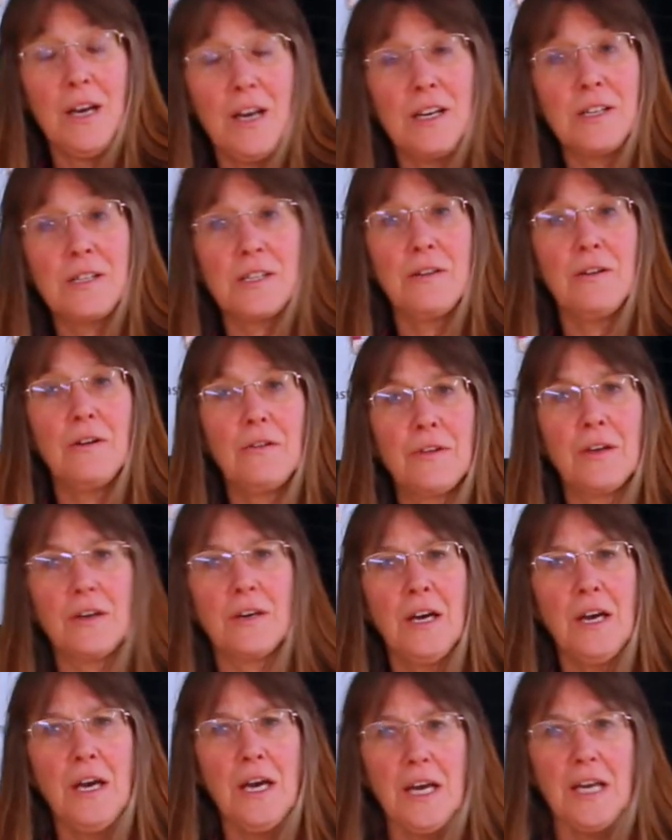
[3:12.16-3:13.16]
as another.
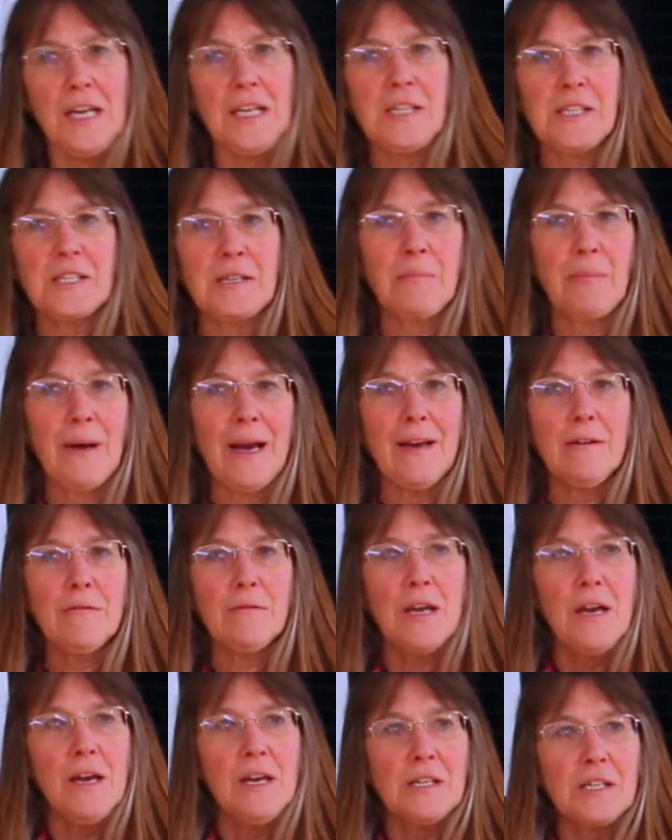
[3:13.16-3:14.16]
It's about
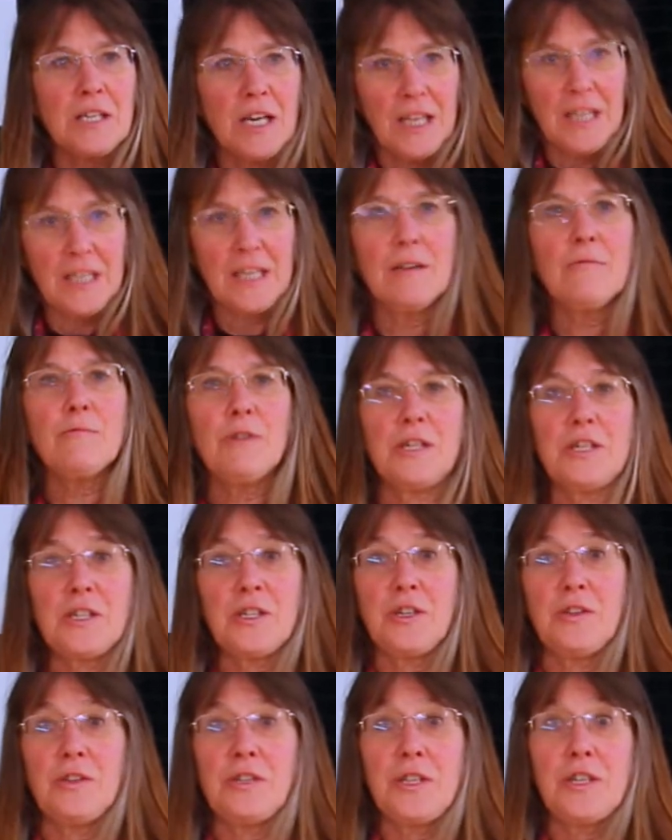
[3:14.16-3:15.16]
taking risks
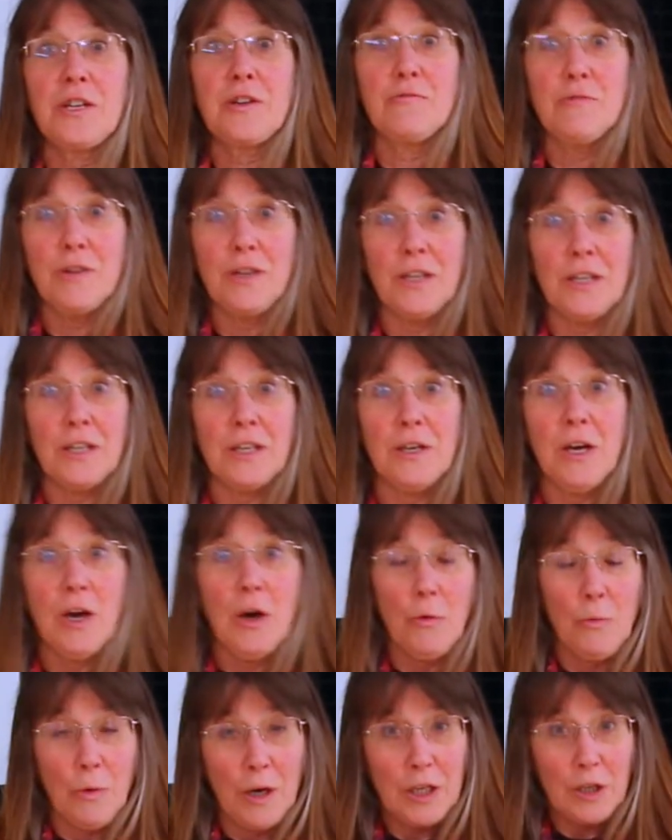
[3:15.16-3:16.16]
to the degree
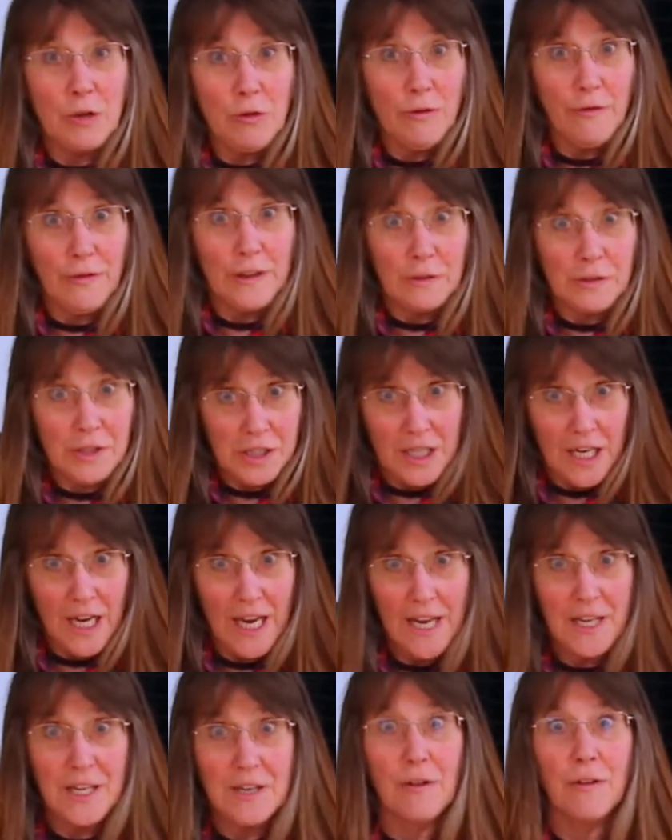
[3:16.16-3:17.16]
where you feel
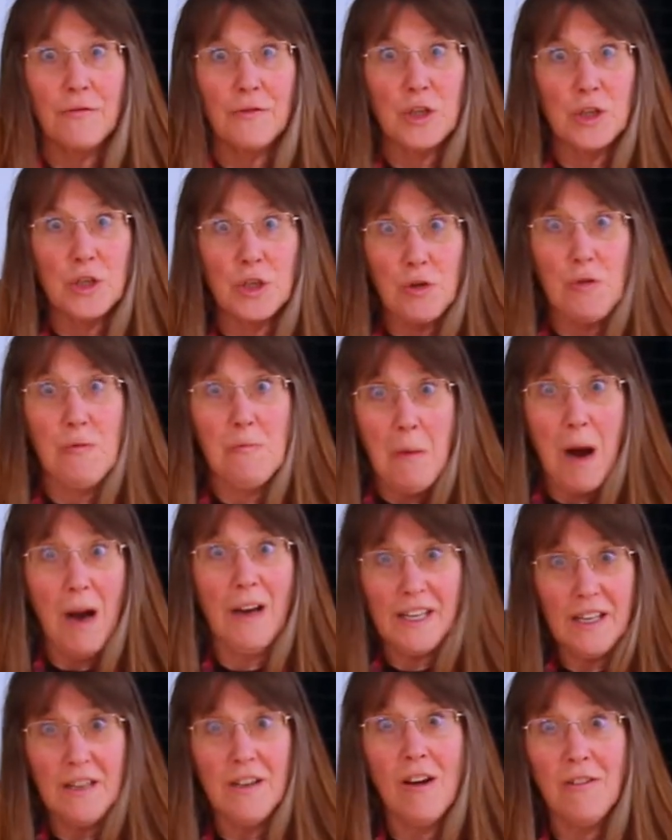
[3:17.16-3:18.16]
scared enough that you
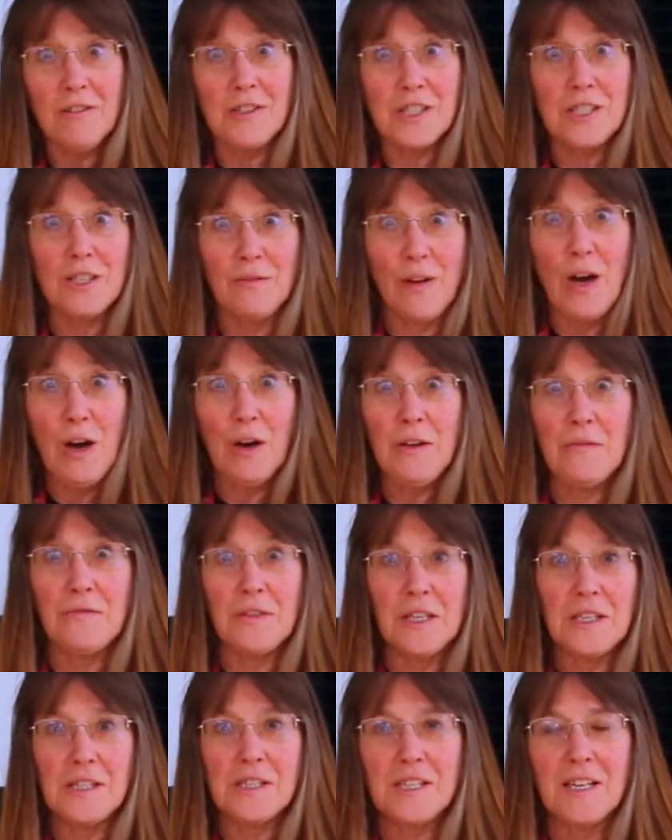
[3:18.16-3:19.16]
might not survive
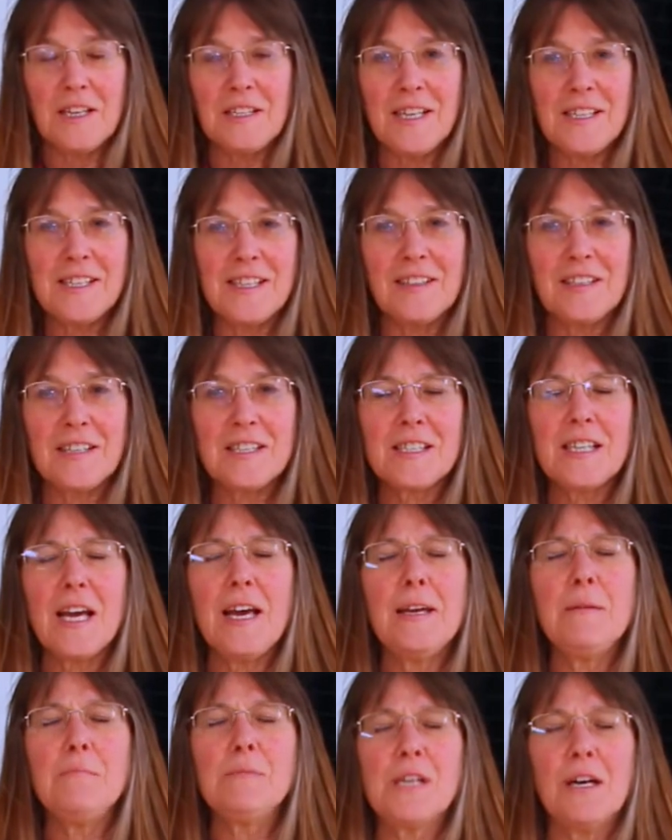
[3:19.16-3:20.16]
this, and yet at the
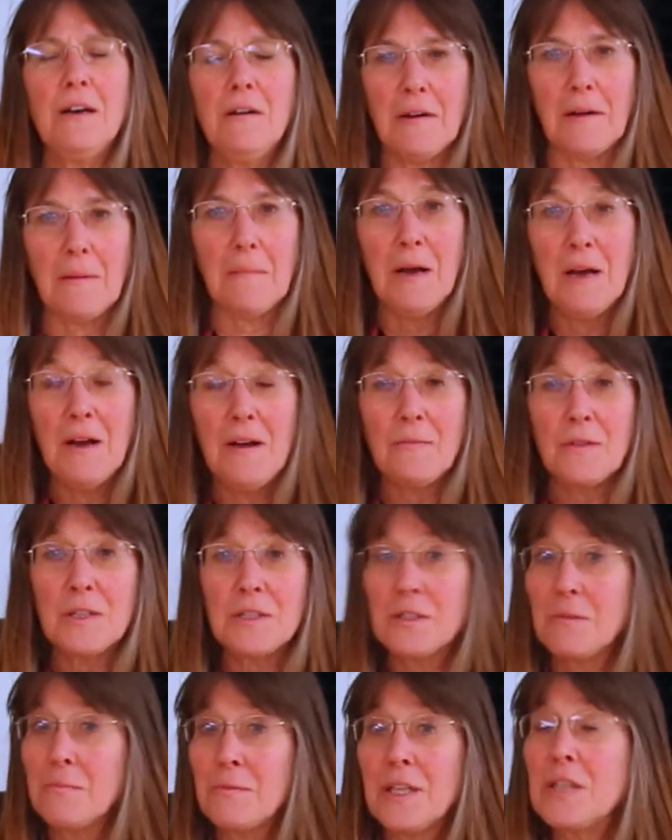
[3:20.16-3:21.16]
same time, there's
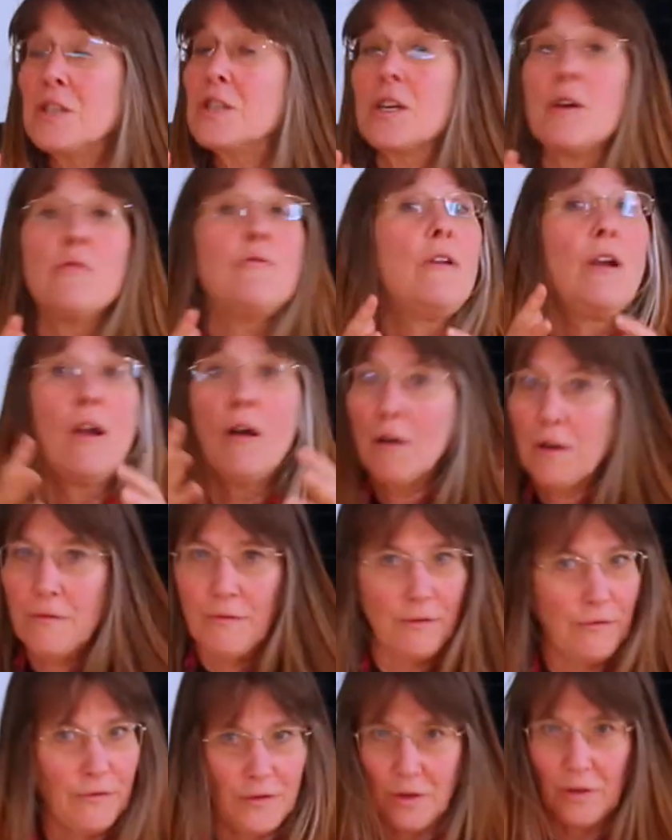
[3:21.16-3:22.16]
something so
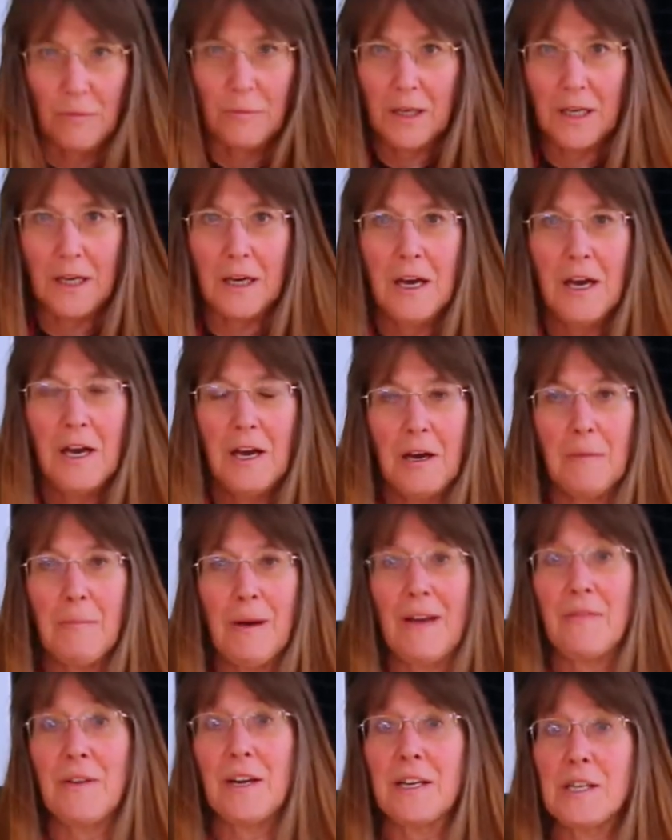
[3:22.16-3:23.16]
life-affirming
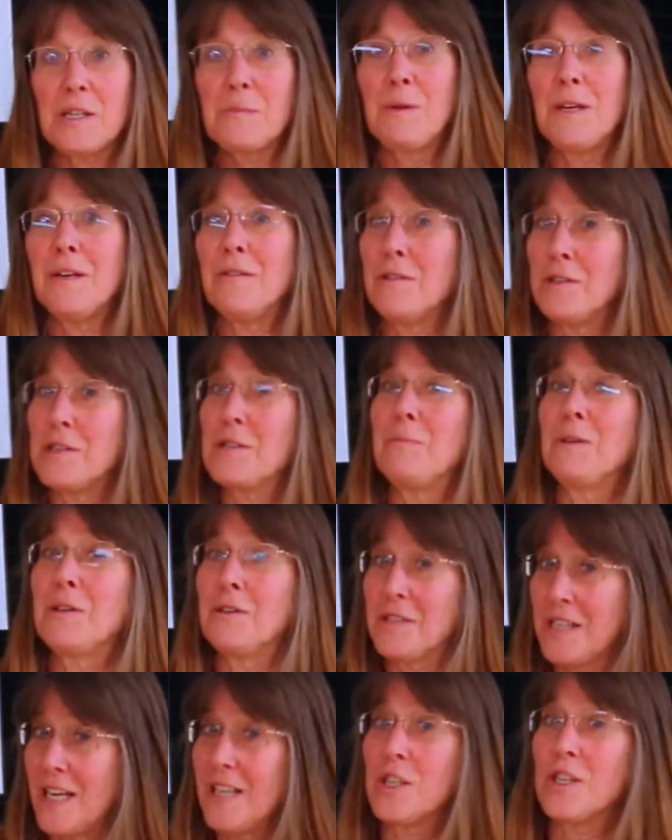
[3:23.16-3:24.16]
about that experience,
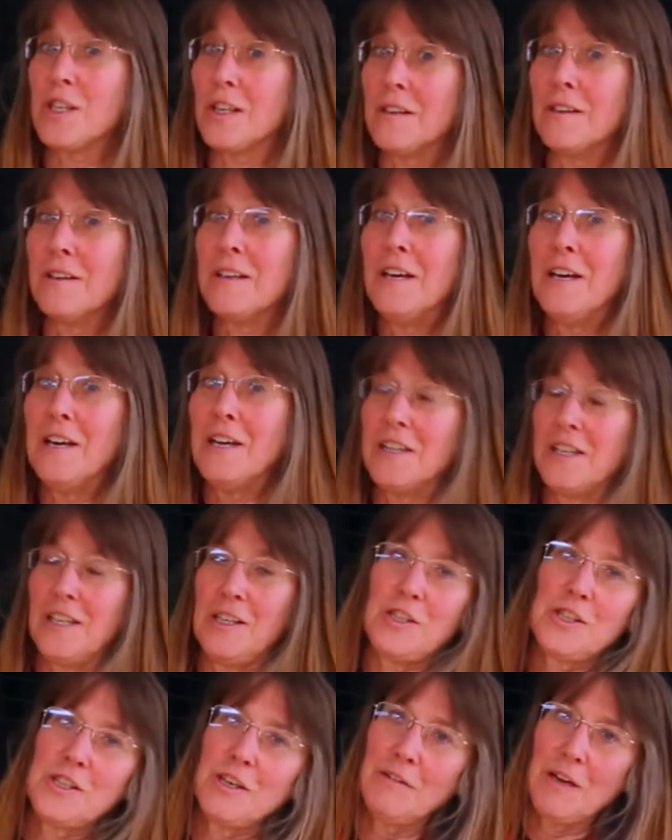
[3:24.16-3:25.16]
because actually,
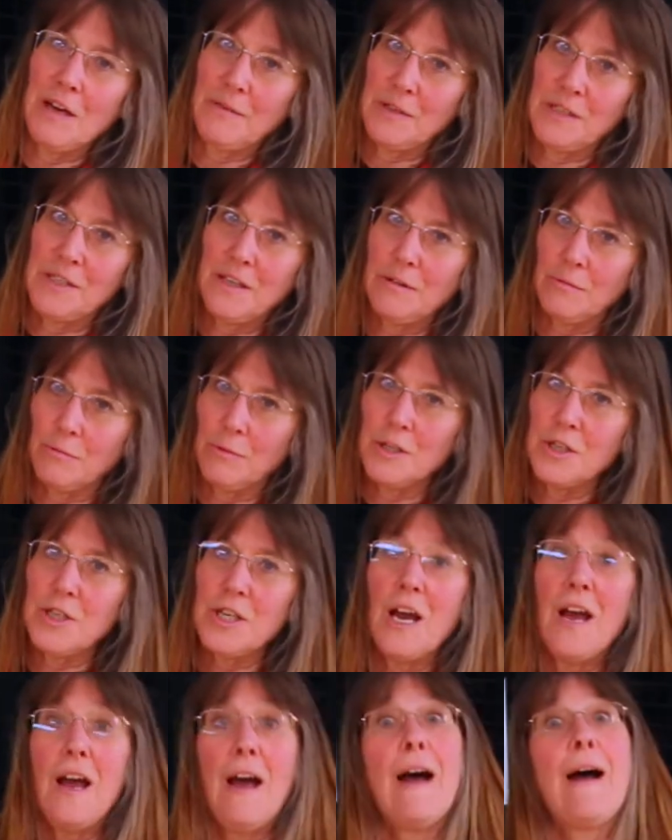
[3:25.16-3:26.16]
kids don't have a death wish,
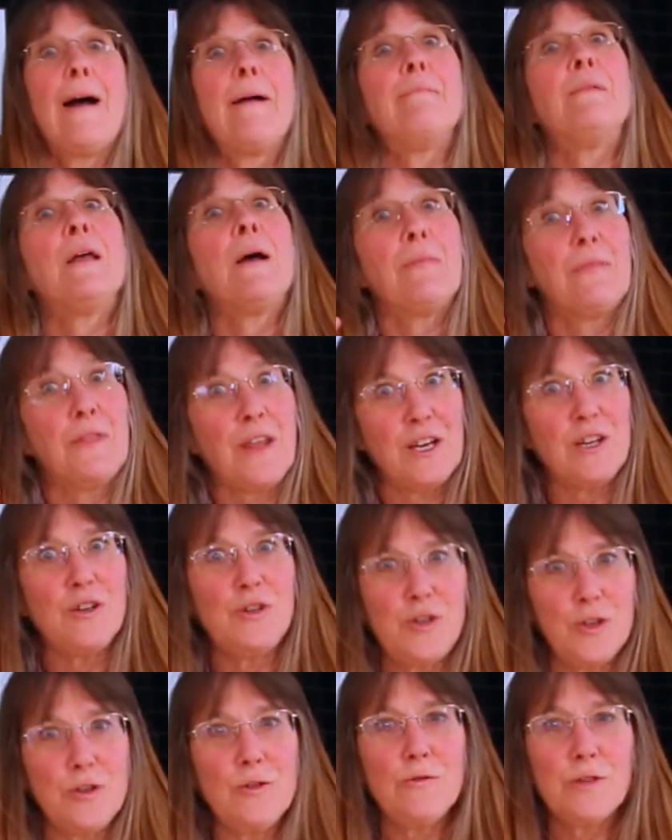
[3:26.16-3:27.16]
and they
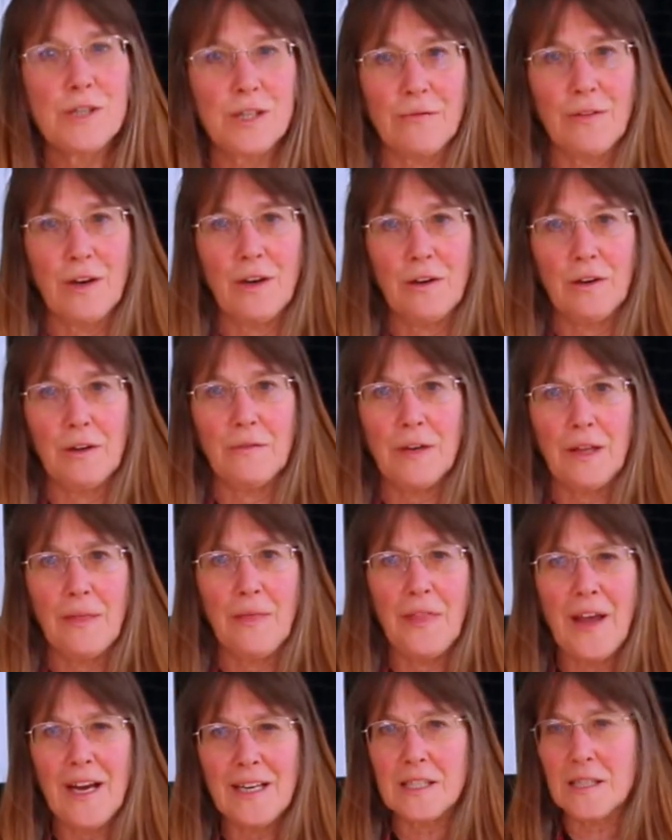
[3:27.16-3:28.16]
do survive,
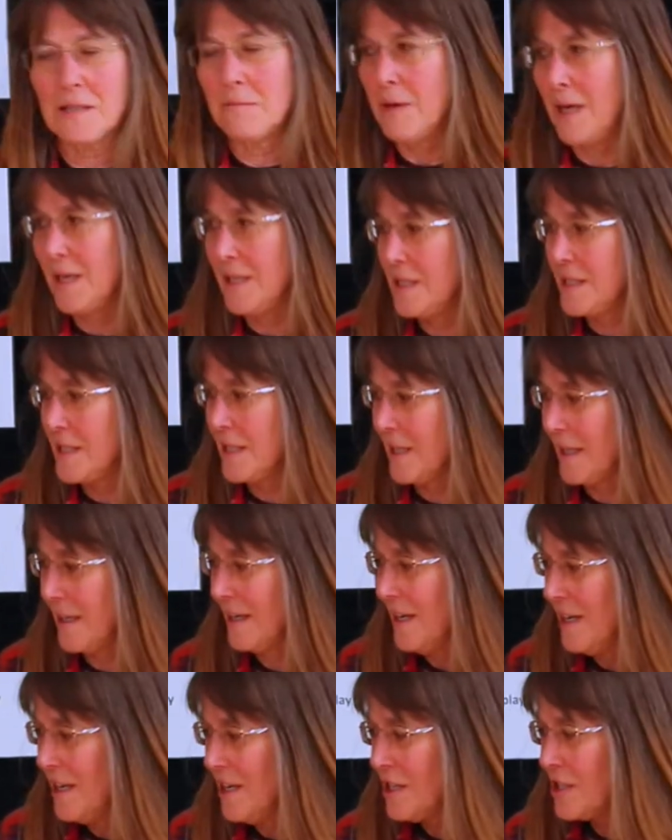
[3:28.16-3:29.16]
and that's amazing.
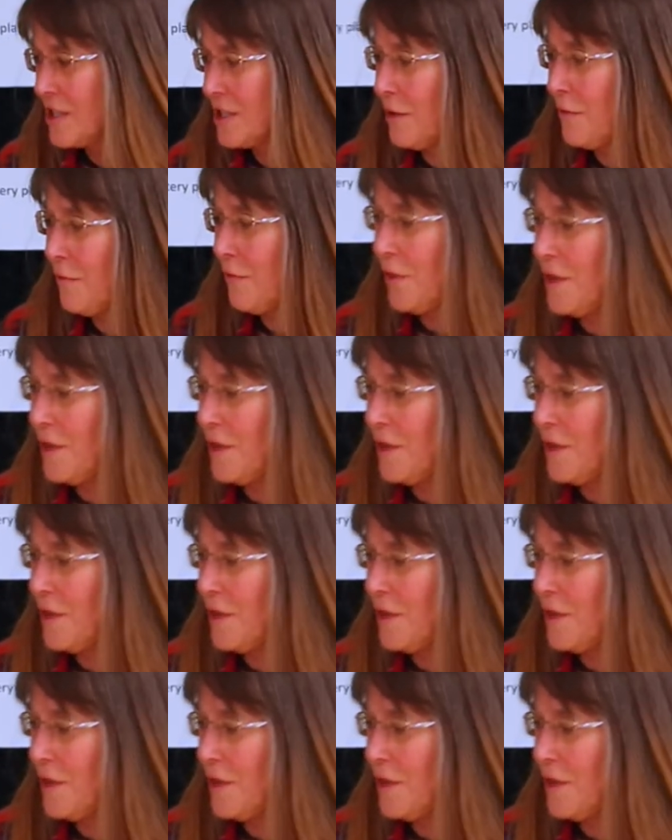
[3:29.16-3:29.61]
So for